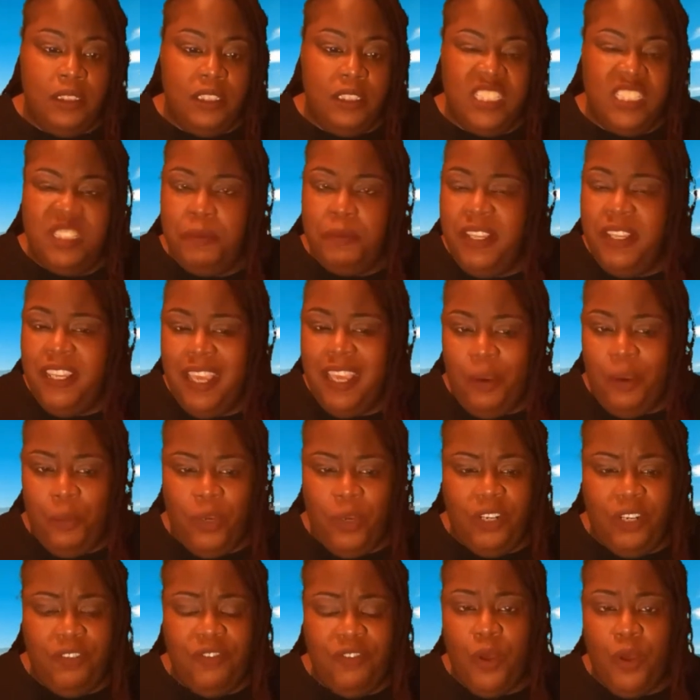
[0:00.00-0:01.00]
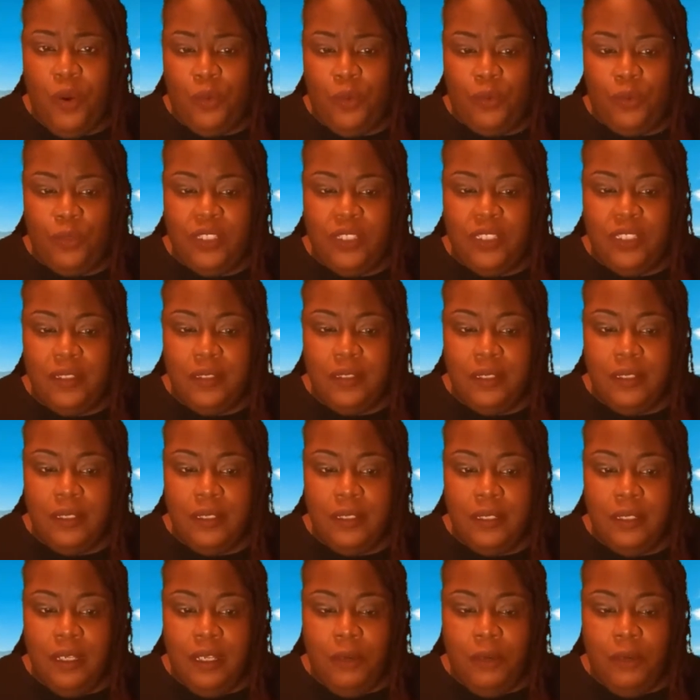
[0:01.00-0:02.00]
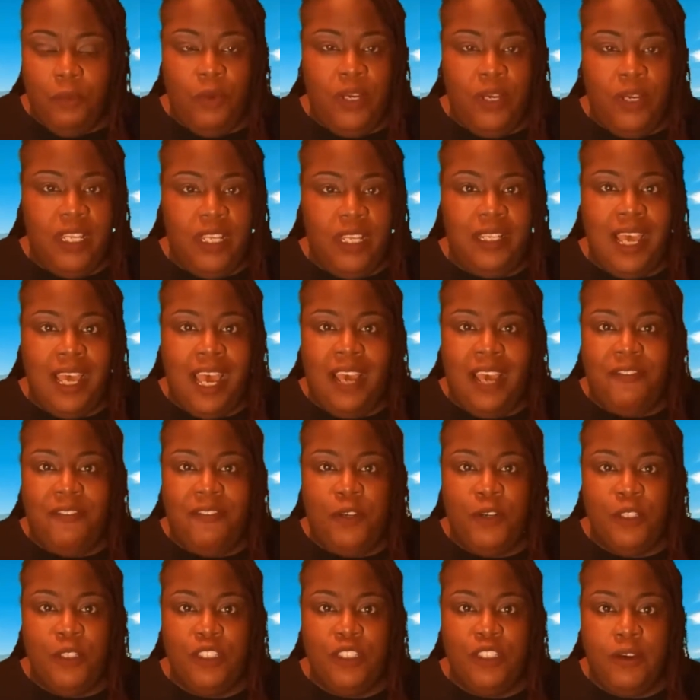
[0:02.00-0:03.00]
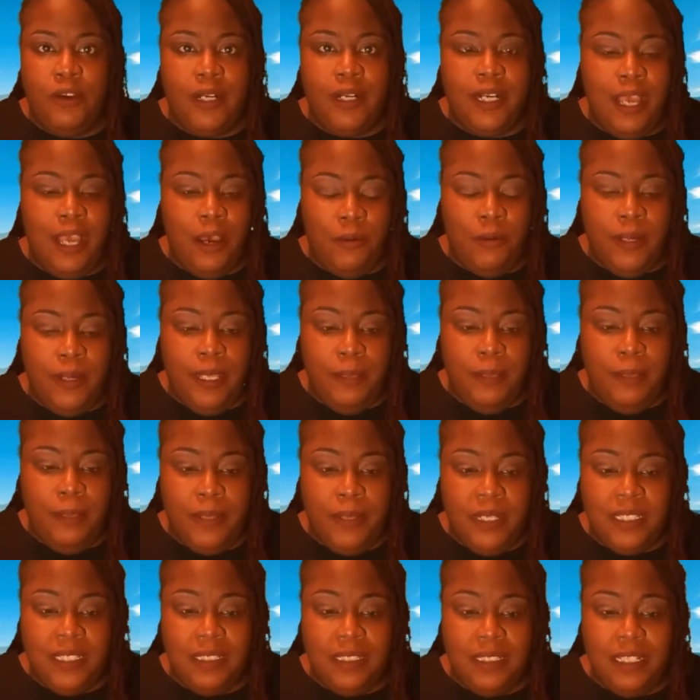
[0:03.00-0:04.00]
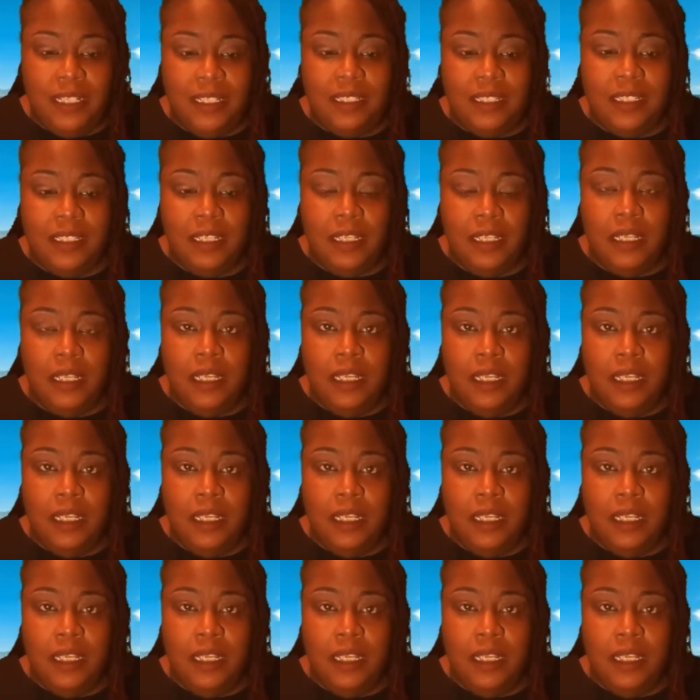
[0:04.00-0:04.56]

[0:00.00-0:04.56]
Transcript: Speak at one of those. When I first started out in business,